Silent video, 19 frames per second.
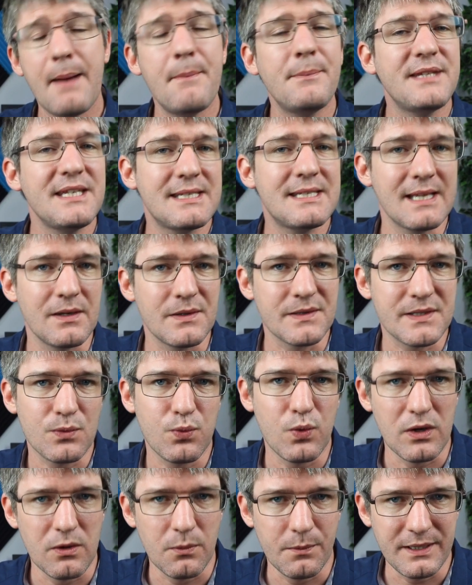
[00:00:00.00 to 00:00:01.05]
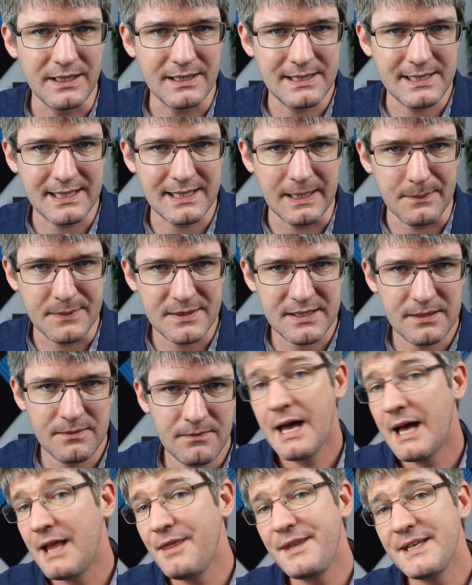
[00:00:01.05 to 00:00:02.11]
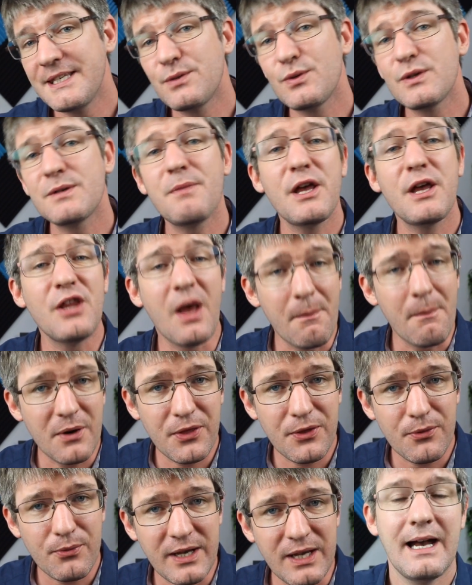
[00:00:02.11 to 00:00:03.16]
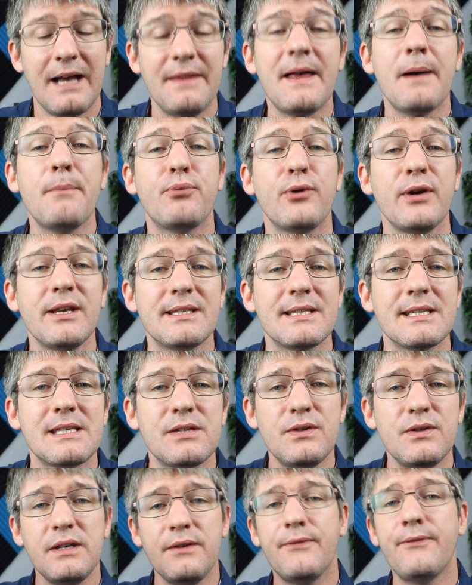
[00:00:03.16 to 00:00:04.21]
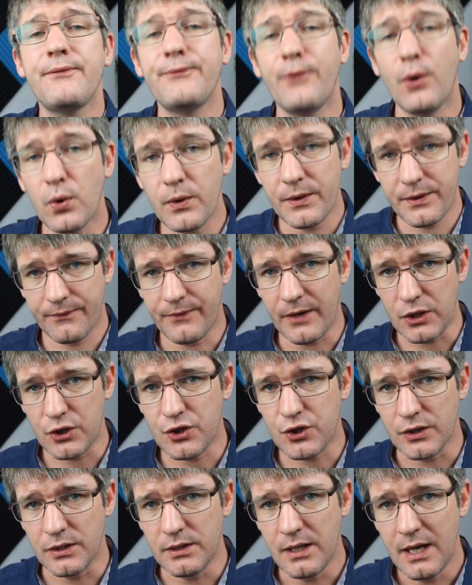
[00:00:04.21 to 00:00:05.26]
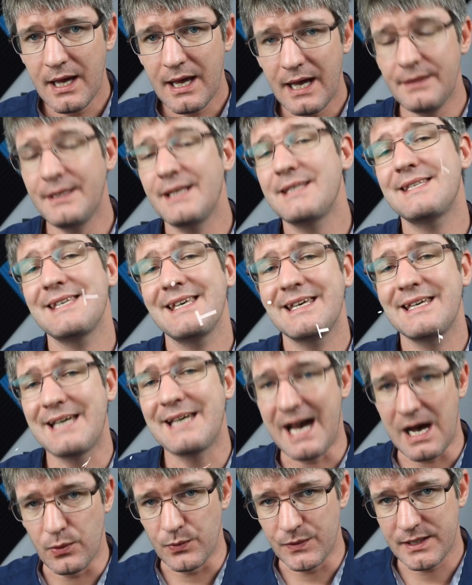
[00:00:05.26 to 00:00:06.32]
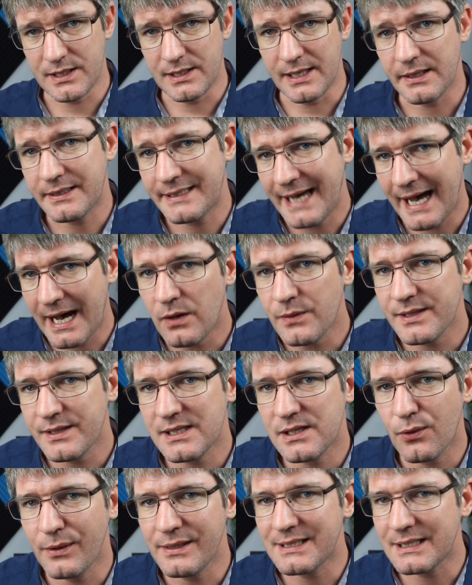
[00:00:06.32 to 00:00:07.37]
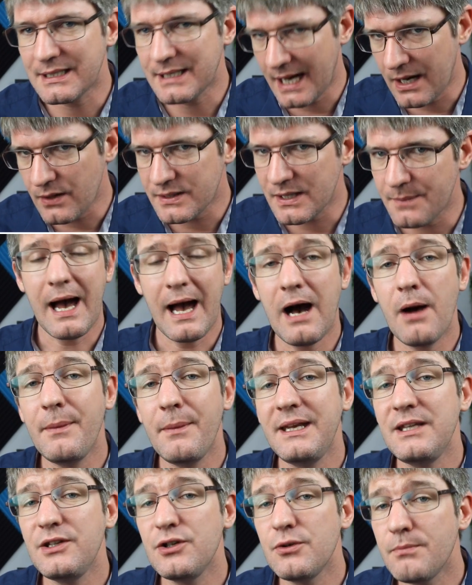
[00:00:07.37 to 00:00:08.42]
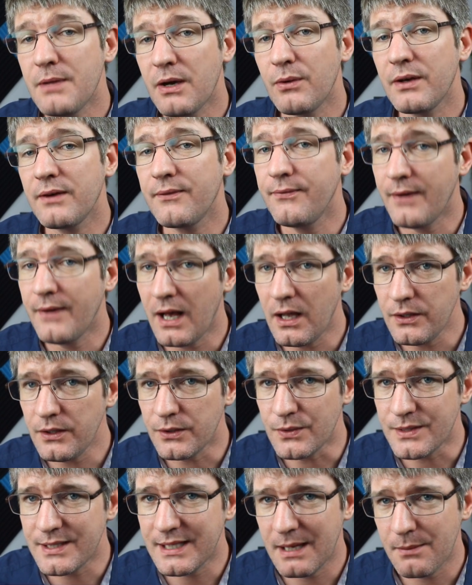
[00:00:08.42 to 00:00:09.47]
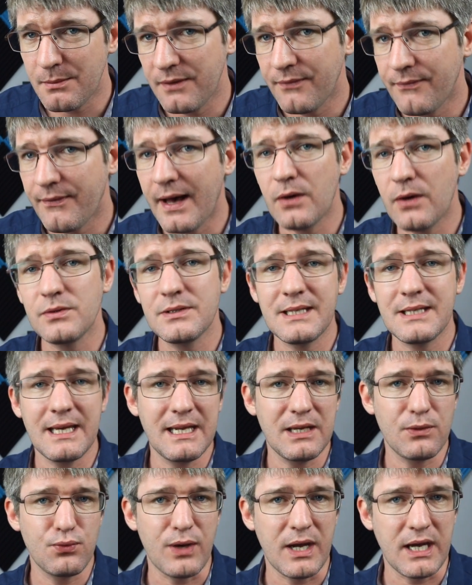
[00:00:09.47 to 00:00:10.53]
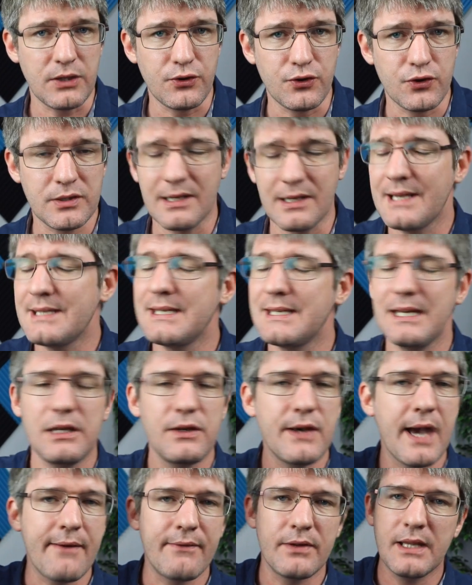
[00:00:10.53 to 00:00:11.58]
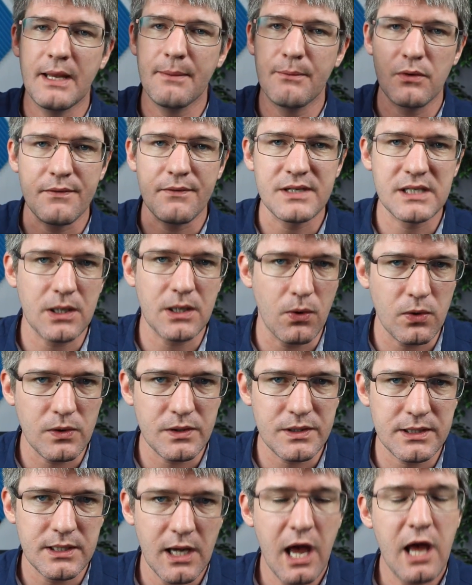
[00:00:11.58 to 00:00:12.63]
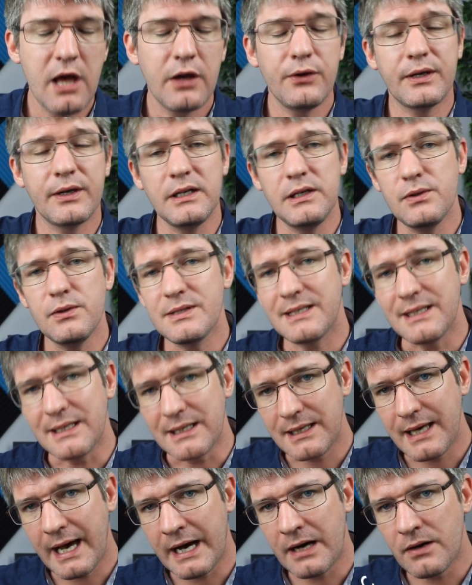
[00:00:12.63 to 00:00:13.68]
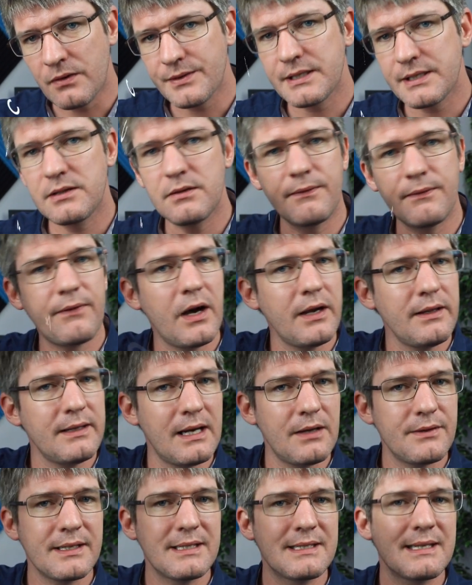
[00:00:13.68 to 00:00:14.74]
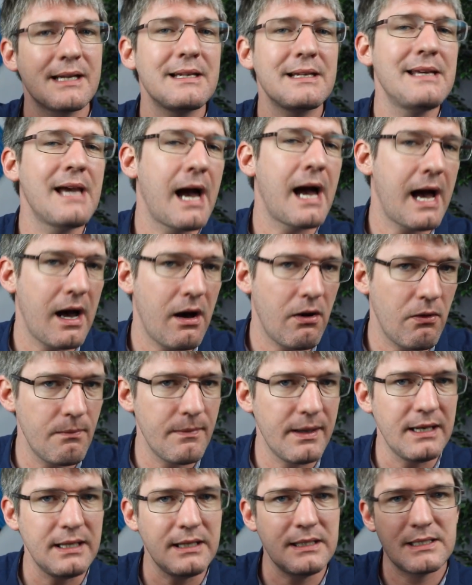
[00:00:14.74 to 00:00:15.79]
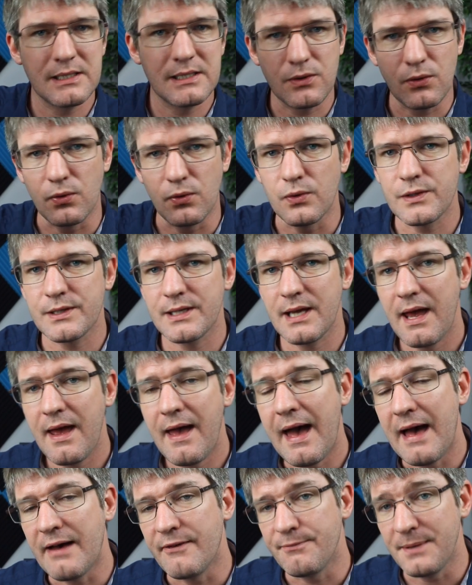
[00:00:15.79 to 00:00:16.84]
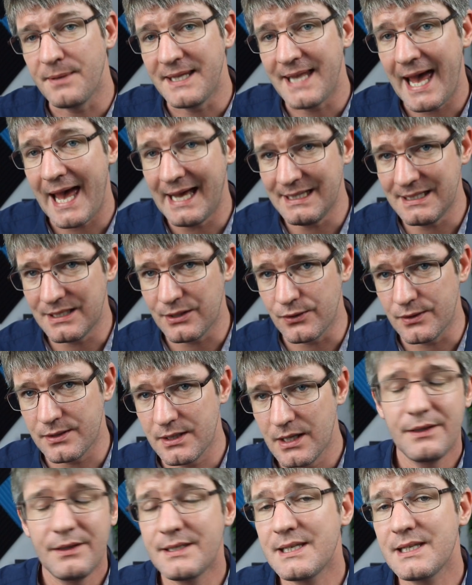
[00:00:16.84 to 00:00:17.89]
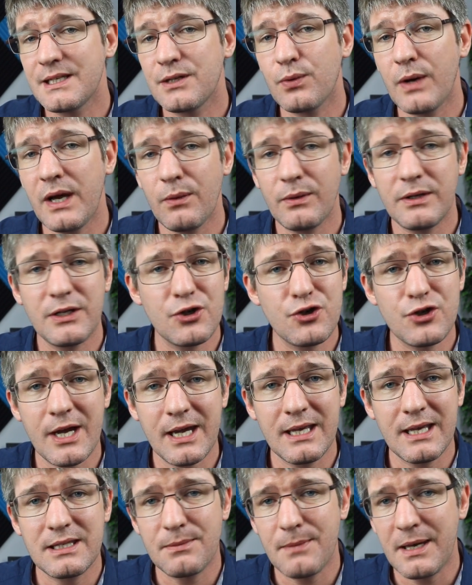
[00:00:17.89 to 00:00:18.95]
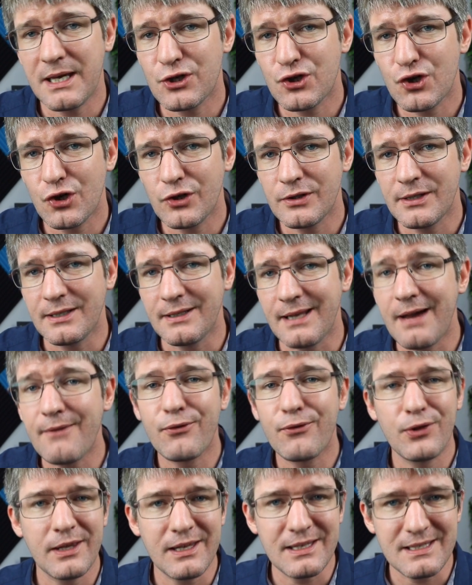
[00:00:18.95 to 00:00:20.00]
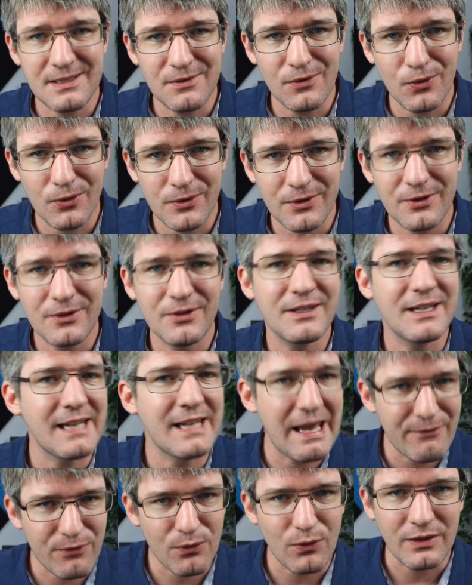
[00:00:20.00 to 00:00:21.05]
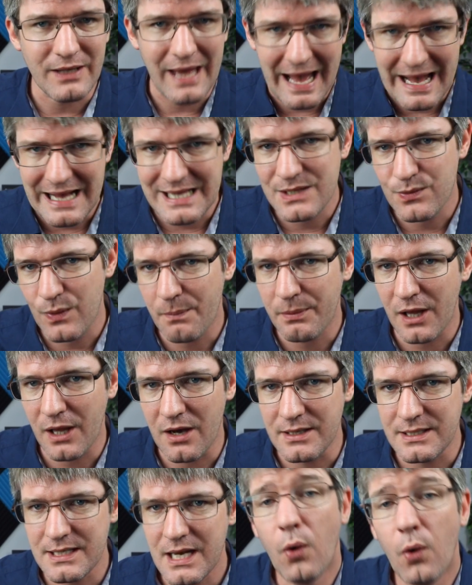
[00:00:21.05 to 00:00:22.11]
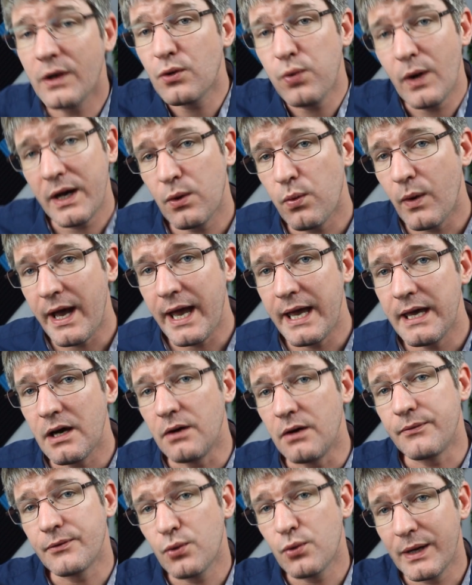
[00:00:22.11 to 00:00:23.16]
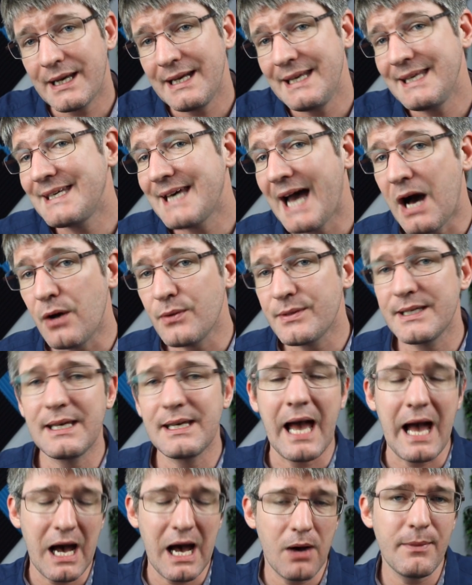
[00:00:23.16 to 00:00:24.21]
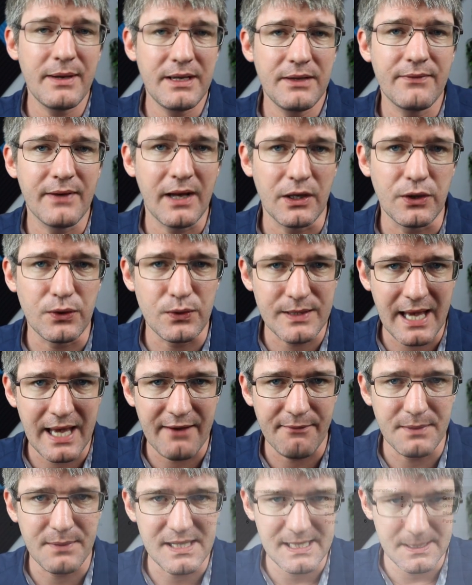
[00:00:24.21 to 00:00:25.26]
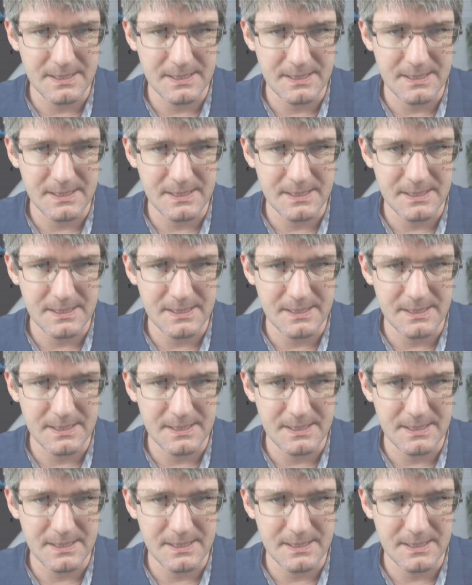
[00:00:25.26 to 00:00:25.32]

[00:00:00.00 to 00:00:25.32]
empty cells will be skipped. And this was my number three. And that brings us to the fourth function, and that's count. Now count is going to count up how many numeric values can be found in a range. So let's say that you have a number of scores, you can use the count to find out exactly how many scores have been entered. This is great when you're checking to make sure that everything is in order, that everyone has replied, or a quick way of quickly counting how many values have been